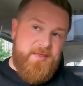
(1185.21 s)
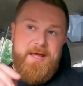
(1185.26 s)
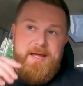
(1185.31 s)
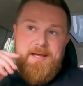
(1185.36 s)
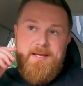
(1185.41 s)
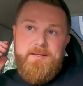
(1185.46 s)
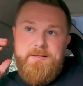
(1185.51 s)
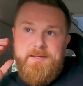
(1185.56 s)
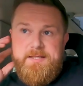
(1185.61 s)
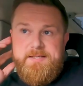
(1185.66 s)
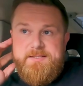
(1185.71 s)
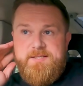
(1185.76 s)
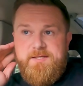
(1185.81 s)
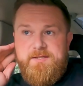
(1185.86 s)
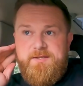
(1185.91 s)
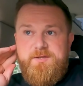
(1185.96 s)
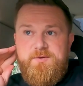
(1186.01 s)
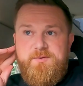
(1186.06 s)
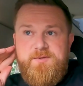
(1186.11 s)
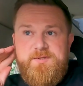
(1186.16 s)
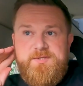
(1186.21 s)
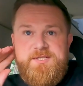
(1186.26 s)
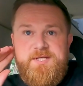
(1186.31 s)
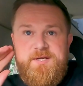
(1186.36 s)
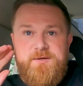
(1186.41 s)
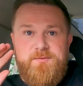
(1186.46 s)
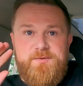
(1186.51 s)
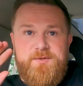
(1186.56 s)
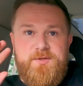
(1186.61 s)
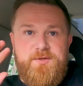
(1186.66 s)
that is that you can
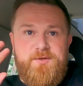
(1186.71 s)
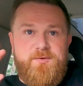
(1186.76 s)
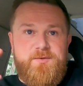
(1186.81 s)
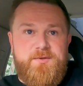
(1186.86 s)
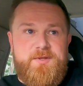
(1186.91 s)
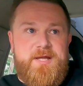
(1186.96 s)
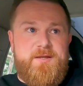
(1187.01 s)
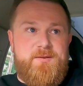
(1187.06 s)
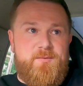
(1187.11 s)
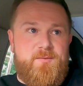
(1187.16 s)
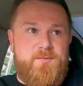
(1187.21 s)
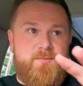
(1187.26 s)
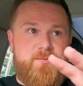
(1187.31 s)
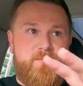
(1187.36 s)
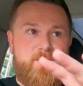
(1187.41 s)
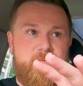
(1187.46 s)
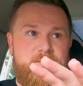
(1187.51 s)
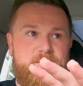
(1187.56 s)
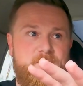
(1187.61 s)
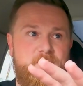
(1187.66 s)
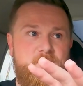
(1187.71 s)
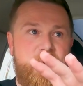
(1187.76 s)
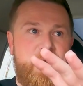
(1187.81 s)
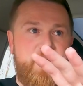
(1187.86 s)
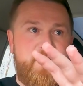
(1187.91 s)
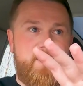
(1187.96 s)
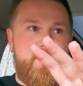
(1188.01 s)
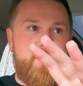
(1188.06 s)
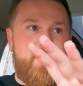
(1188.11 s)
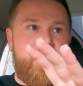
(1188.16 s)
tell that you're that
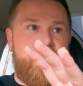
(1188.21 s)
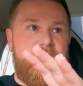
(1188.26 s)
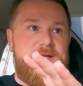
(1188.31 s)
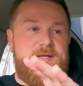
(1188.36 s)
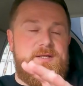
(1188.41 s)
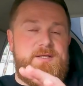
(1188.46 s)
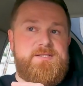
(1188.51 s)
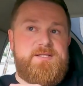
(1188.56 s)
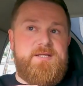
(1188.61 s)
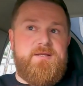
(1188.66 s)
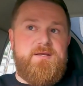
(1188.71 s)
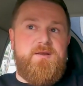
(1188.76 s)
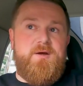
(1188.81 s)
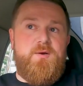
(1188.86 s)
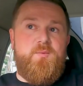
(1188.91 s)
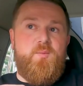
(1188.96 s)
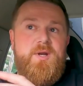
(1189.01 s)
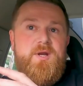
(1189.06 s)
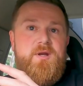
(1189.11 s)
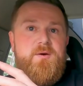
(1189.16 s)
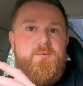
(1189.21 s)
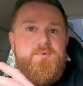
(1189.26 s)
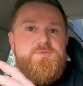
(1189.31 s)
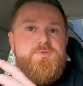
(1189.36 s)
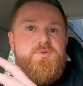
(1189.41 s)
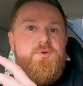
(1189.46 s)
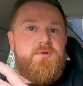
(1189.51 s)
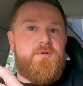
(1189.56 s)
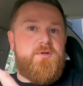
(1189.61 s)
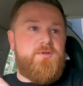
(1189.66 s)
way inclined is in like when I was
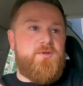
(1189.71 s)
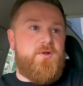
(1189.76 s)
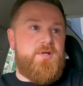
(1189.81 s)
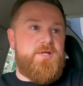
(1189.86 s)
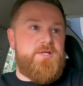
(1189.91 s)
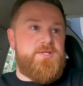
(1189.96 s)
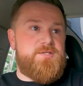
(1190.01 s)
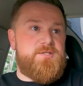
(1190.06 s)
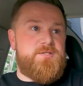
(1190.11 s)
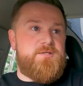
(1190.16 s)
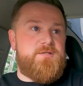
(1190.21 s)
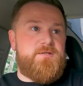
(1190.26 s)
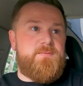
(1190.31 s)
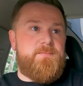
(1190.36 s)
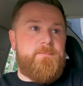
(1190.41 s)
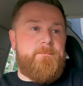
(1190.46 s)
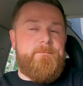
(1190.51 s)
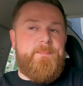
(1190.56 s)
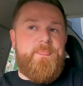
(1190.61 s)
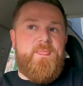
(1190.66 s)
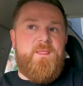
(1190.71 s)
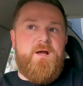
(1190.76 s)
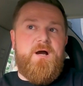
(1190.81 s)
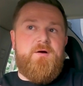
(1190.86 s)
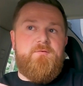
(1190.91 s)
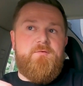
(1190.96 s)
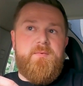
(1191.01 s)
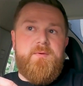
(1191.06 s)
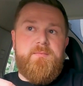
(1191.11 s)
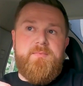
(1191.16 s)
doing the knowledge. Yeah.
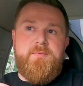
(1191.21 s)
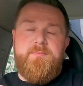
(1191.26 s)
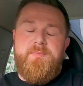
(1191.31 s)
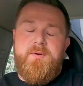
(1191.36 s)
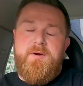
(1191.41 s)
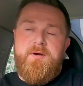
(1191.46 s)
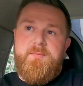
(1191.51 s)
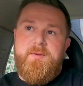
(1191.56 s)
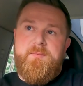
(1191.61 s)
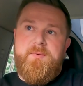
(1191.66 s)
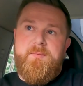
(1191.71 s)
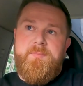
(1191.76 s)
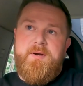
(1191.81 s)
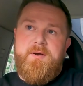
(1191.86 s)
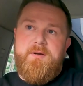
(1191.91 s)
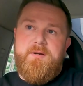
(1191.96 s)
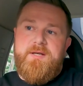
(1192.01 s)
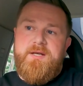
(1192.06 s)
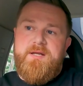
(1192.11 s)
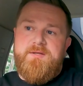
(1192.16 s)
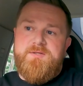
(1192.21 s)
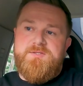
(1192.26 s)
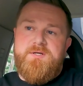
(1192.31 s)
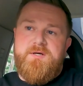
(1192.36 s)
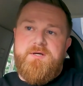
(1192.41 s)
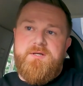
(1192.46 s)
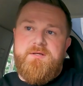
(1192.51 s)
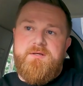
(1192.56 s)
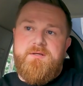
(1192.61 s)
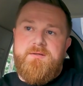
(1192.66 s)
I remember I remember parking
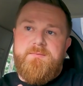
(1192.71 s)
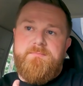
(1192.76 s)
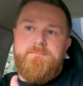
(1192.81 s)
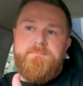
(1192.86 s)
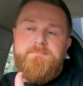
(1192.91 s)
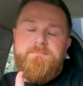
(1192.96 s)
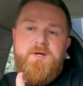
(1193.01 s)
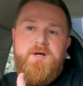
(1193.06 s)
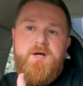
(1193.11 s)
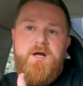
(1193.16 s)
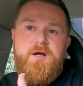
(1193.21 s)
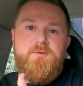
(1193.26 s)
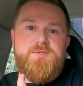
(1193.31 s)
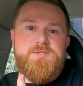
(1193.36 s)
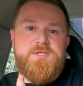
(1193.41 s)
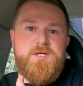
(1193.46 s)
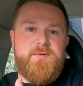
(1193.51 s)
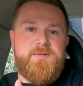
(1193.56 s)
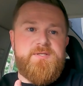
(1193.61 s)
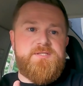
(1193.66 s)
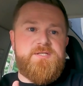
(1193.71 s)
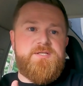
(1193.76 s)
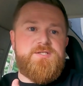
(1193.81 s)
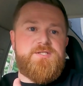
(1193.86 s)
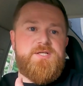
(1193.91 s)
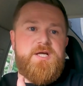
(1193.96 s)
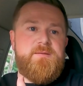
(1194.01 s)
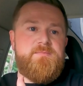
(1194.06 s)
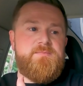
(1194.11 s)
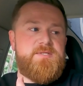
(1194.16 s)
outside um, a hotel in St
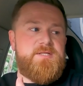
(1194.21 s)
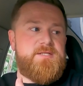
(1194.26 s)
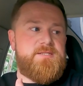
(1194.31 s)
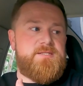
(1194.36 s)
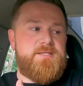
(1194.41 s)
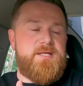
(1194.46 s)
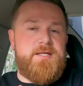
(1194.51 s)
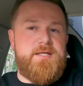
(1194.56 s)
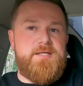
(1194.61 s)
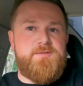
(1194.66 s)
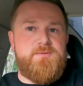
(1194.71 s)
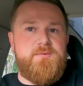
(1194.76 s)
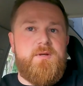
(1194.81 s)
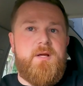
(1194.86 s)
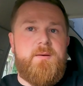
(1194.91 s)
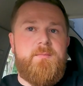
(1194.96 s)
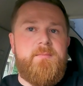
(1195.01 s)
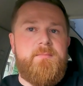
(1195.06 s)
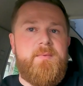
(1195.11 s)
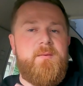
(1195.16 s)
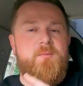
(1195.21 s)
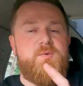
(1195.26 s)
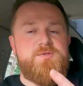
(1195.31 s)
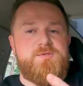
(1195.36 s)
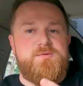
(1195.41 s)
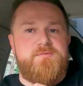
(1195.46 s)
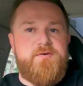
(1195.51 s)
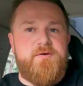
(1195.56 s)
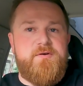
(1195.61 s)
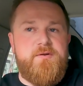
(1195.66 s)
James's, and this like my mum
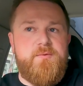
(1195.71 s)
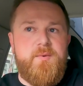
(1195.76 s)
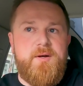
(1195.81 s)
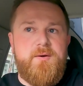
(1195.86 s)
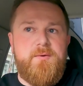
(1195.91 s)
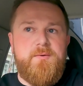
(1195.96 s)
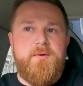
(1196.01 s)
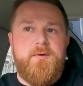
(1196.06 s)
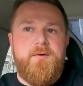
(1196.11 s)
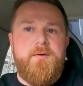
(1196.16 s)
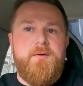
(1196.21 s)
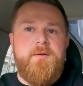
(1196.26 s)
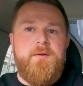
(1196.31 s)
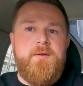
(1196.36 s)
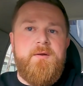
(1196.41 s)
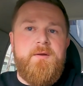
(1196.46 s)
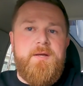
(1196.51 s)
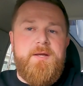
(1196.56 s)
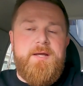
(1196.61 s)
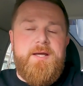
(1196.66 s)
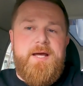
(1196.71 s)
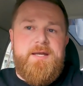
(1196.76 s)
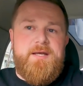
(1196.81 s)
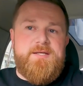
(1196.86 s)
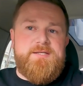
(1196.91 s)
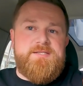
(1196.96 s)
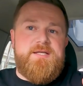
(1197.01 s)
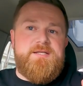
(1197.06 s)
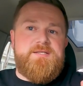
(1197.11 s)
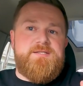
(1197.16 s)
wasn't very well, and
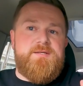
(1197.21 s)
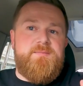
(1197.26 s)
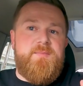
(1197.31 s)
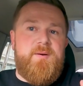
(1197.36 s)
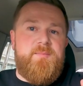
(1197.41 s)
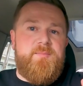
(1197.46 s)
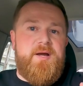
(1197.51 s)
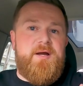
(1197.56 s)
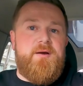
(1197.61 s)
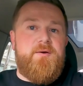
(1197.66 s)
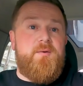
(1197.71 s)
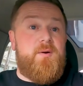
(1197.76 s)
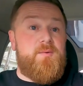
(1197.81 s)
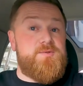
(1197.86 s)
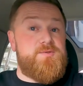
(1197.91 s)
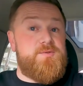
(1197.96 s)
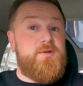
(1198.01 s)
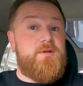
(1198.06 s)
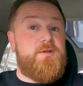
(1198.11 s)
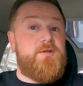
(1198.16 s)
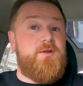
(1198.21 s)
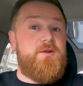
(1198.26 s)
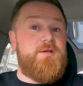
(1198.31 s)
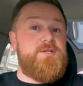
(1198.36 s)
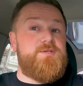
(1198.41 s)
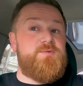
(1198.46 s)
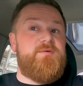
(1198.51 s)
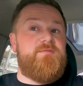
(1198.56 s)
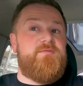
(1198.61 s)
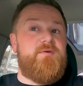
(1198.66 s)
I said to my pal I was doing the
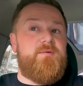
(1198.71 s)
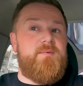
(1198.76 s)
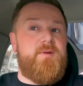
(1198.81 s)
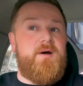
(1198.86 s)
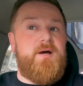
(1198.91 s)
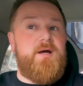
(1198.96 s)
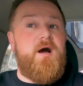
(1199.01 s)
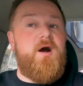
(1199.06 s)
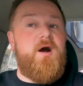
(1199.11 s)
knowledge with, I'm like